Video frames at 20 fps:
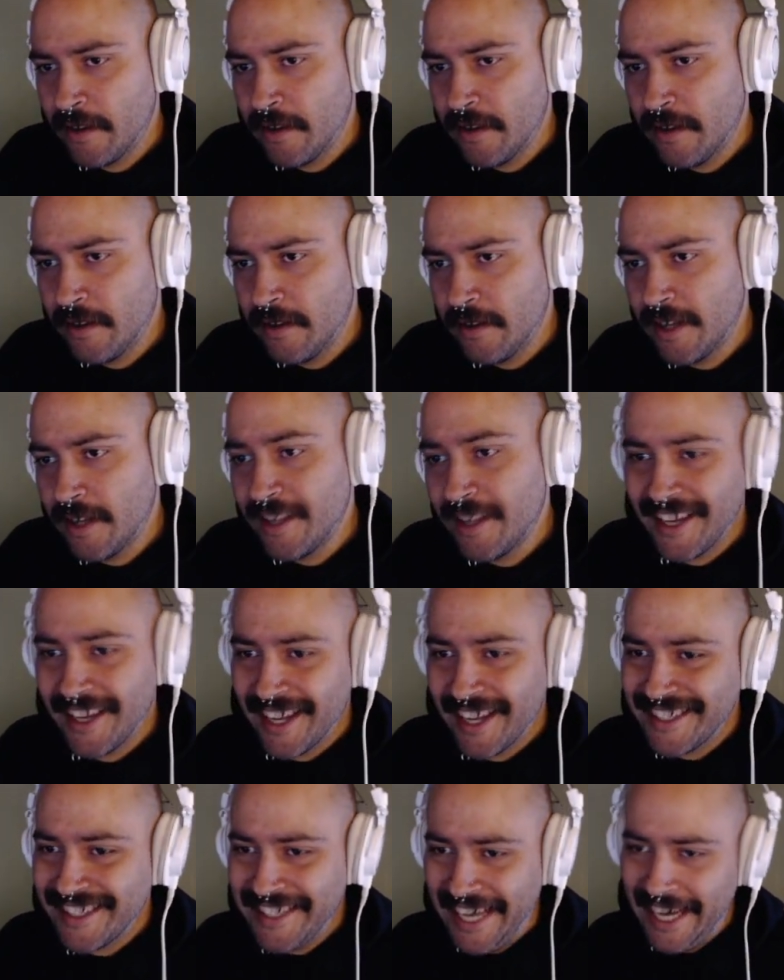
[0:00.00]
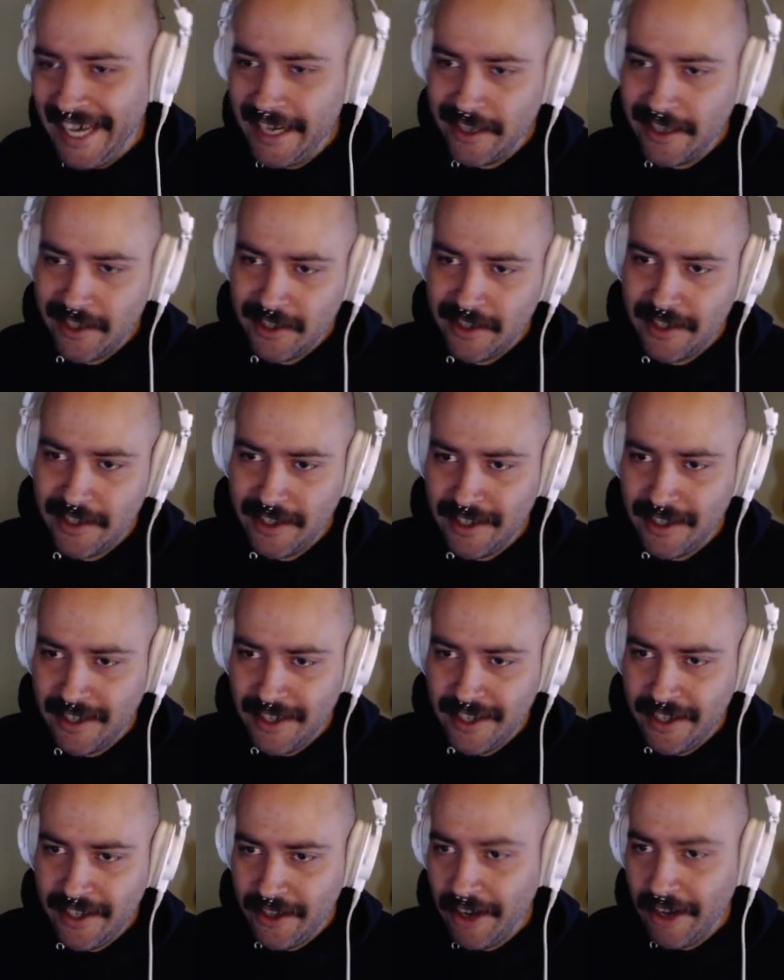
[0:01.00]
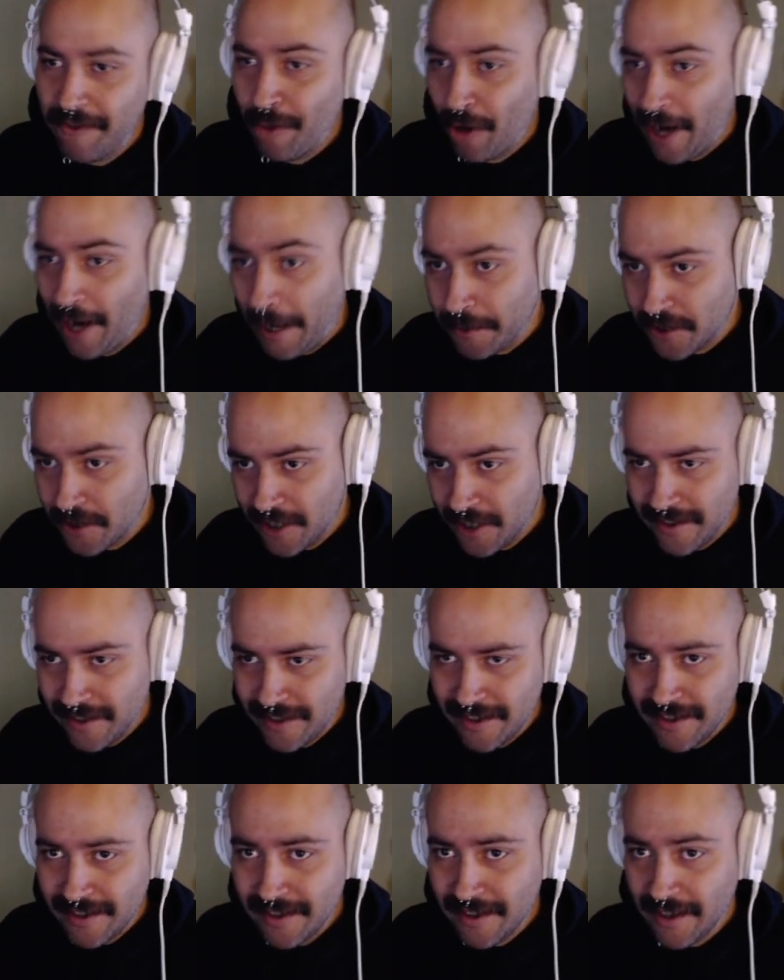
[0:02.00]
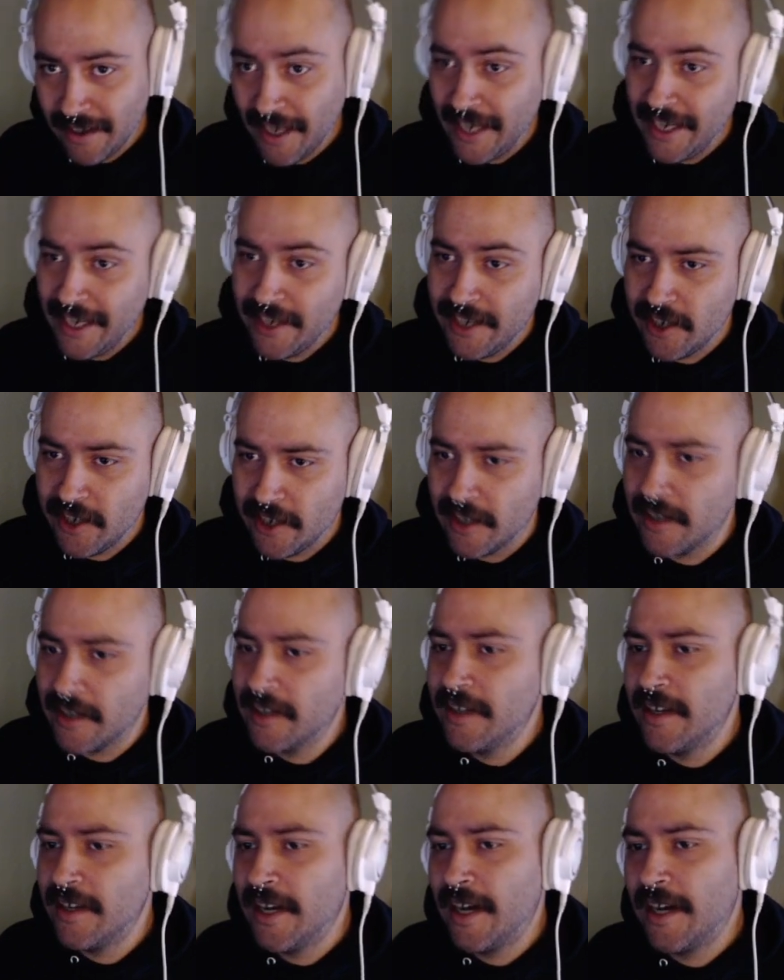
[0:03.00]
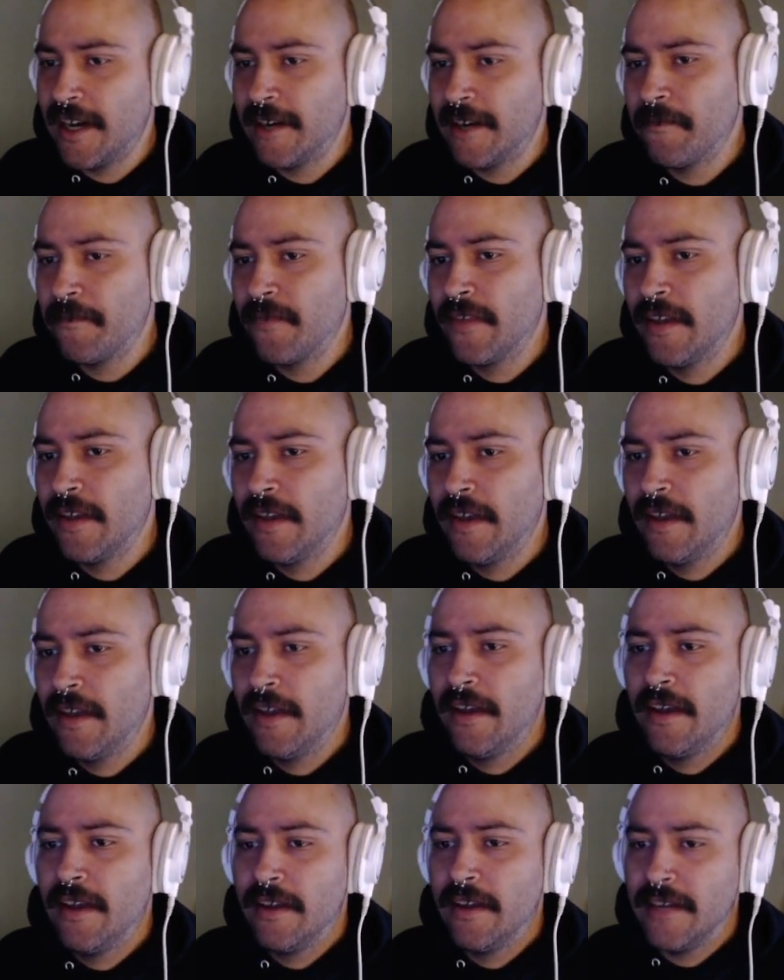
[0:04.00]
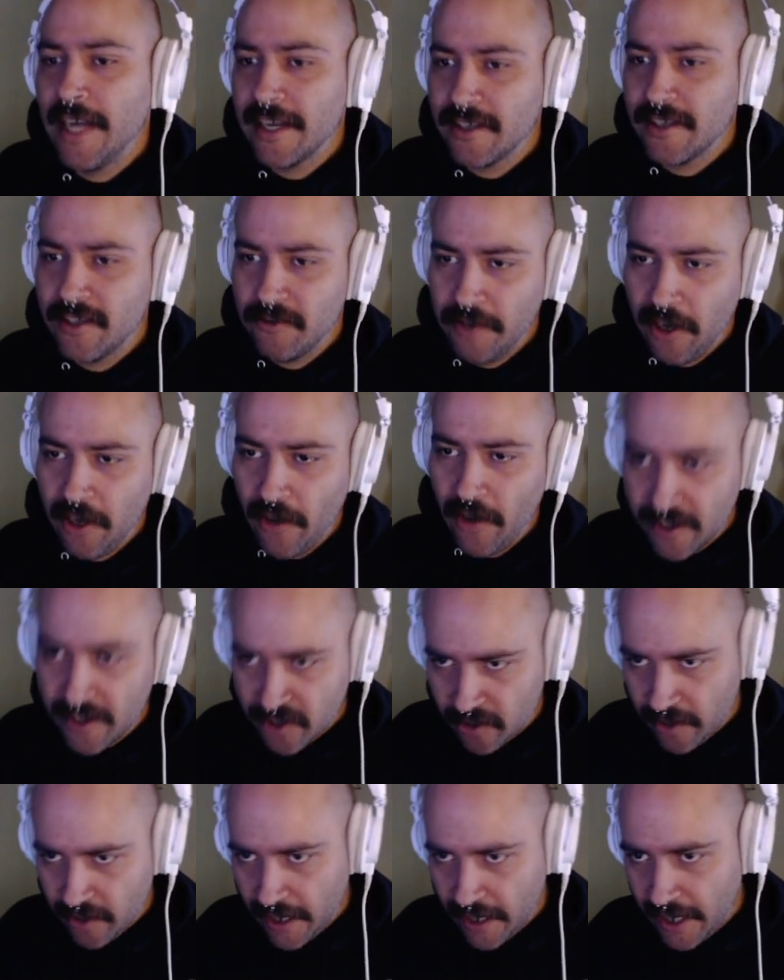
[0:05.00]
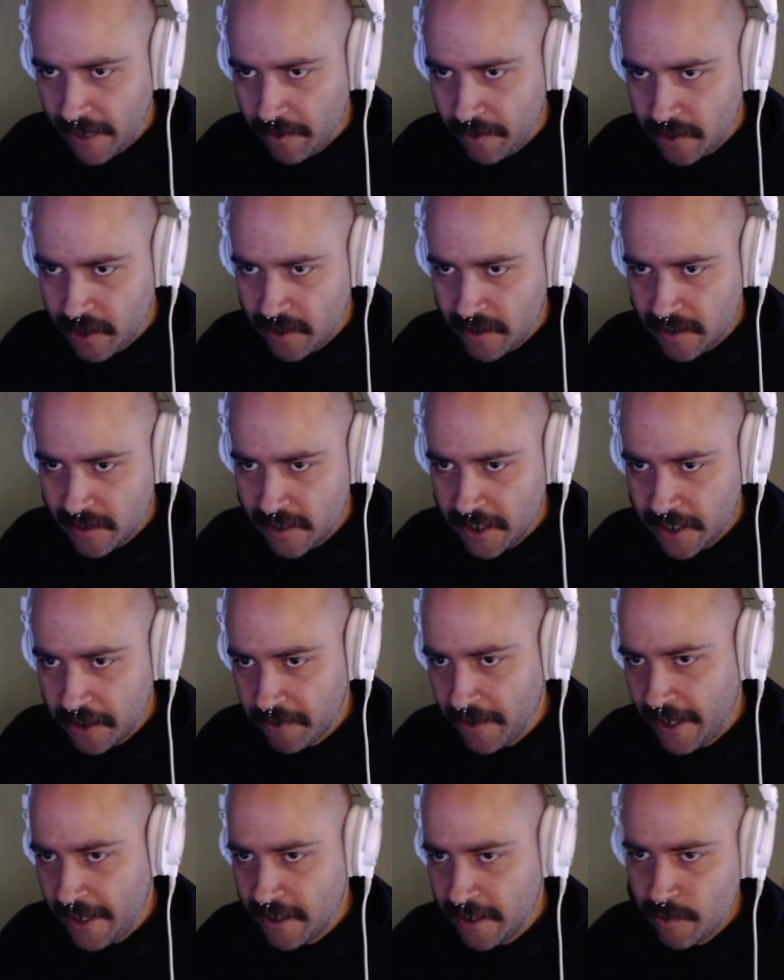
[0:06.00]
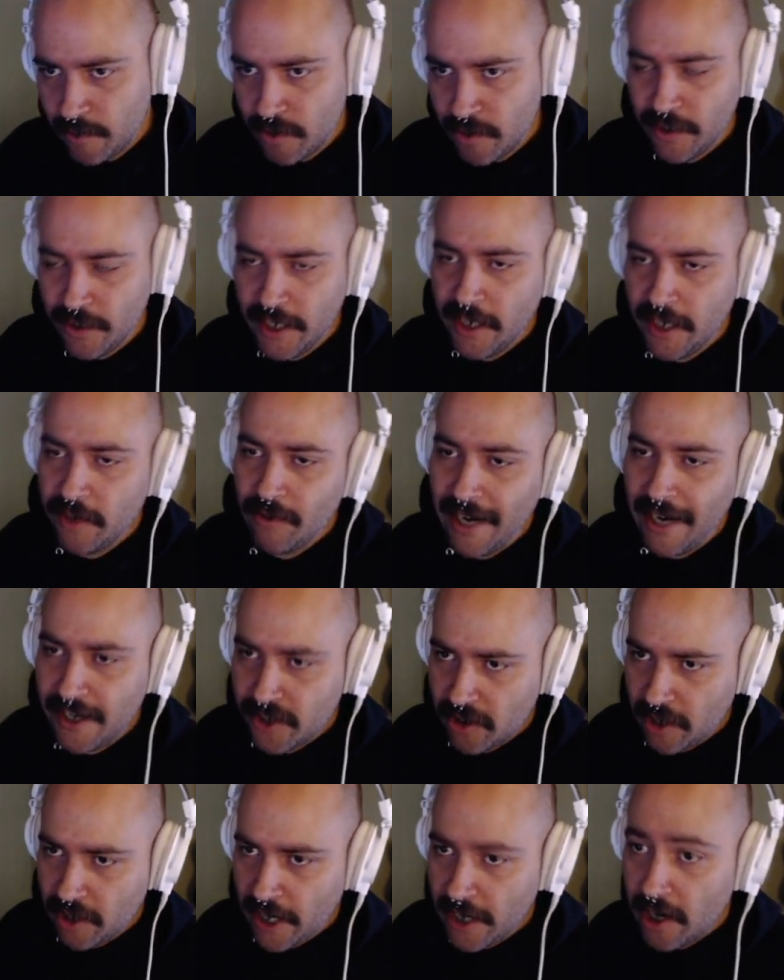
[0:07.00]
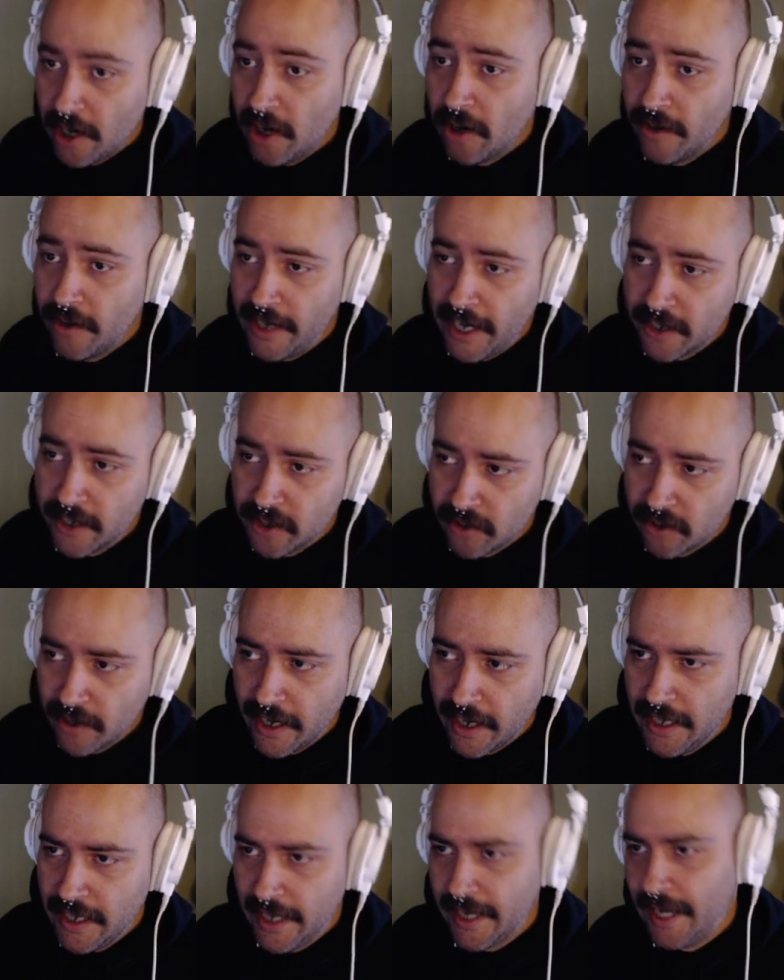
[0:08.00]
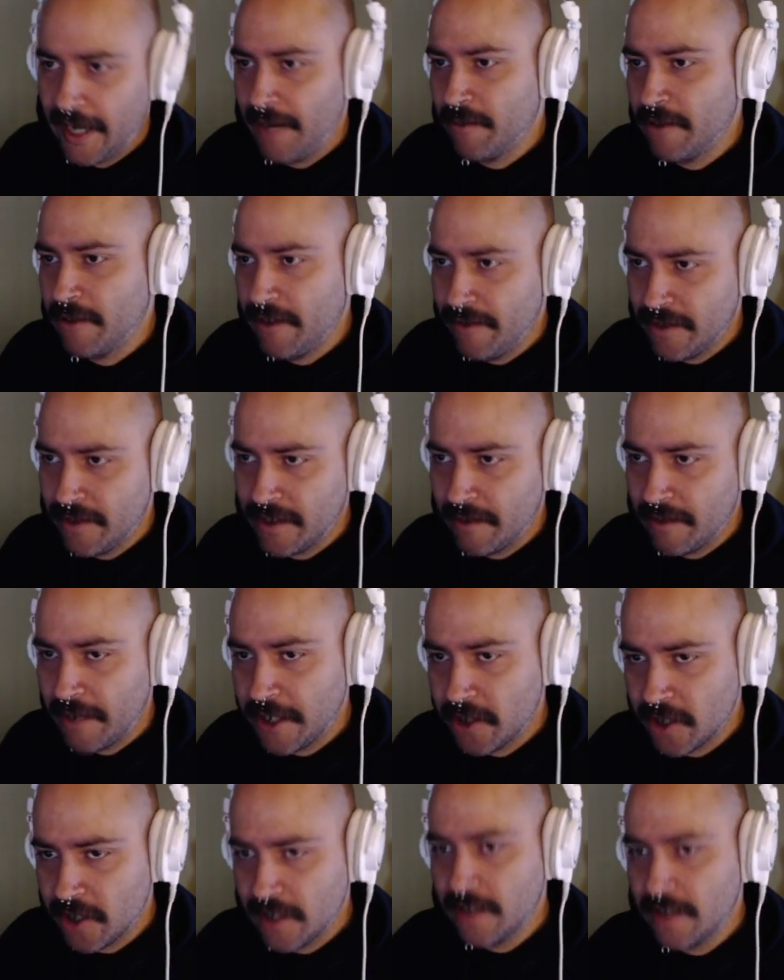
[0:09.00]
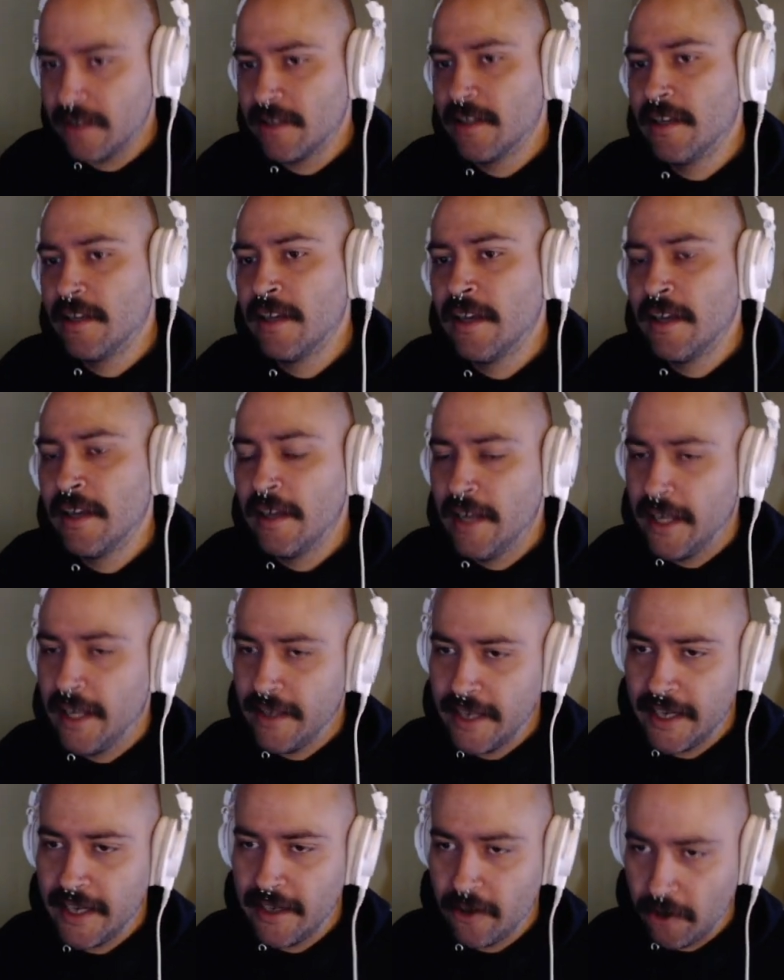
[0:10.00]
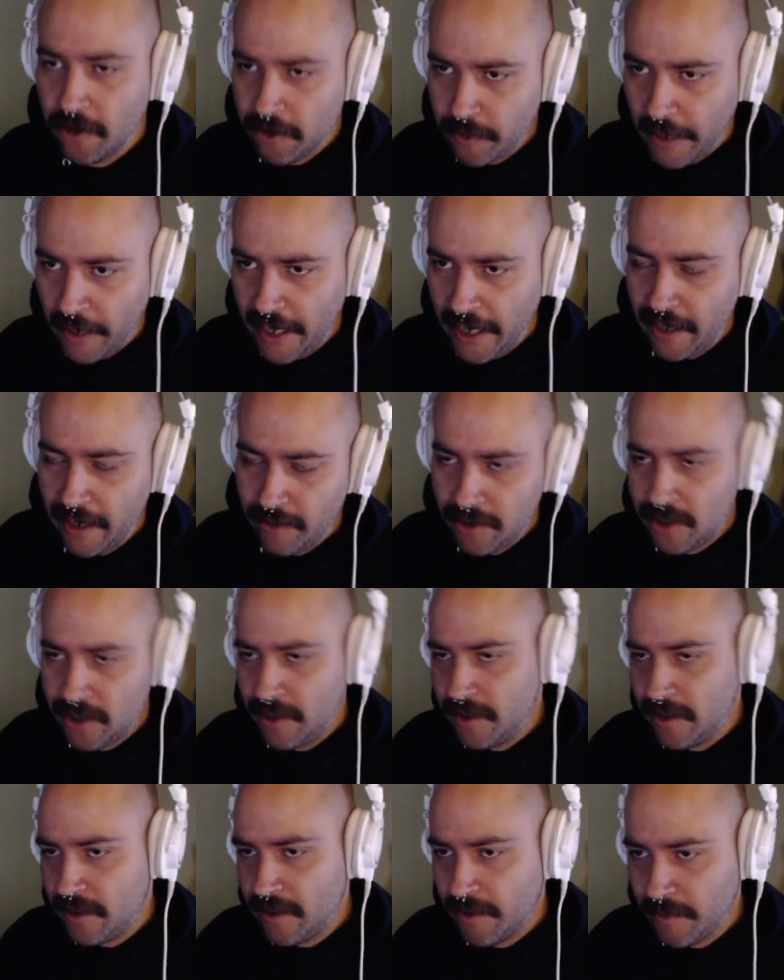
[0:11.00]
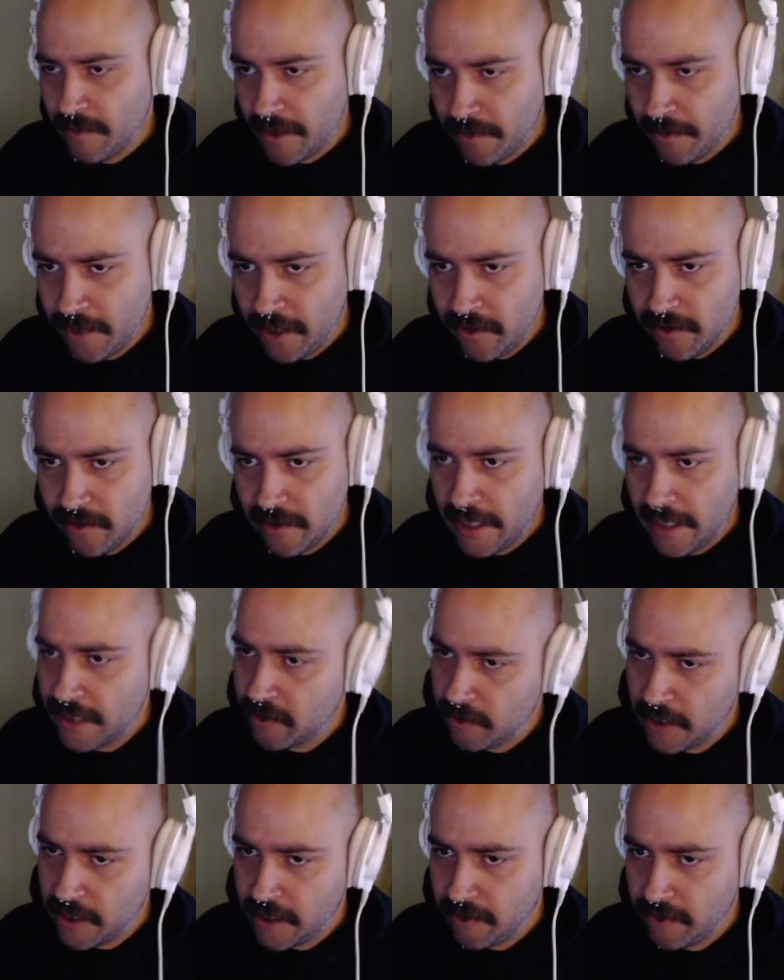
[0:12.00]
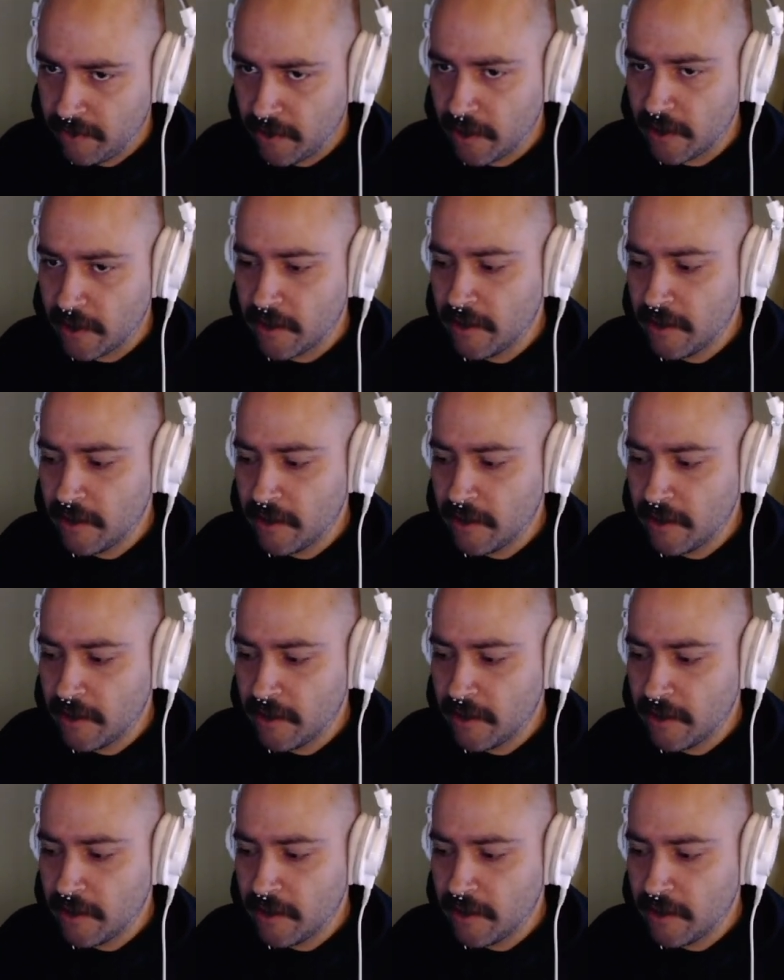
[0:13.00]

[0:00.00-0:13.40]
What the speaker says: Nothing against that. It's just you have more options, a lot easier. Next, Rio Xarray, which is this interface between raster IO and Xarray, like I previously mentioned. And then EarthPy, which is something we used last week for